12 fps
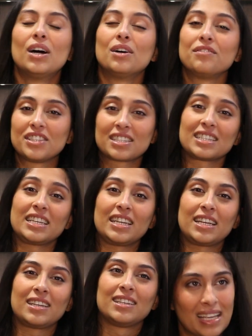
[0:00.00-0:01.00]

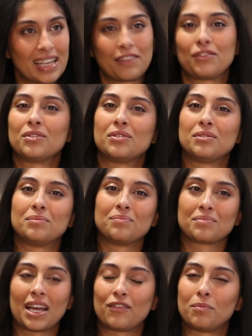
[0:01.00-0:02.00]
Obviously, if you
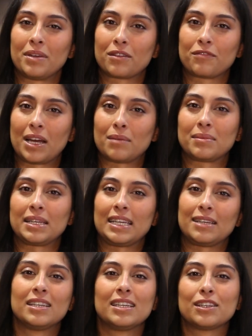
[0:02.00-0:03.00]
have a big
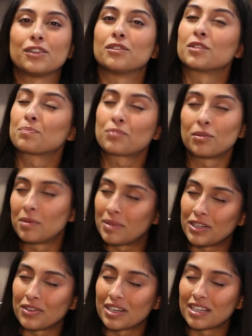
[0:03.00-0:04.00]
family, you're
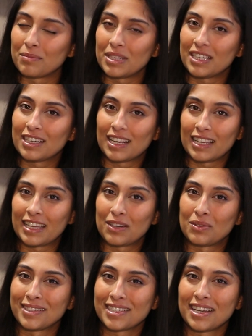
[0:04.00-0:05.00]
probably not going to be clear
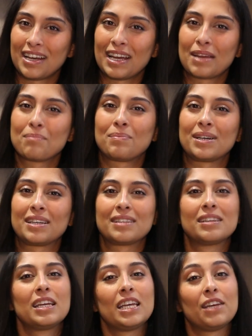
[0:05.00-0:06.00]
all the time, but
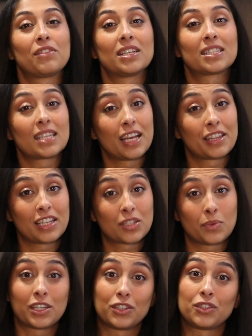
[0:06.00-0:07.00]
if there's certain
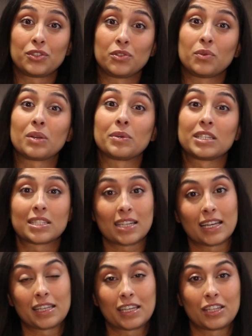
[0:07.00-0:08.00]
things we can do when we
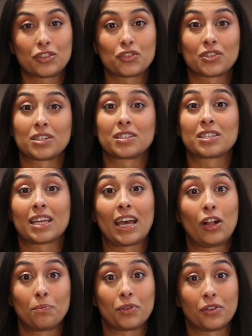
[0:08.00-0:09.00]
design the kitchen to
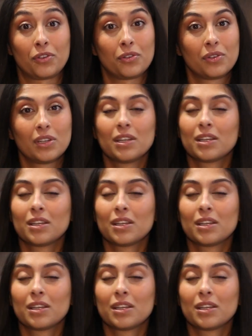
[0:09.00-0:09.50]
help you,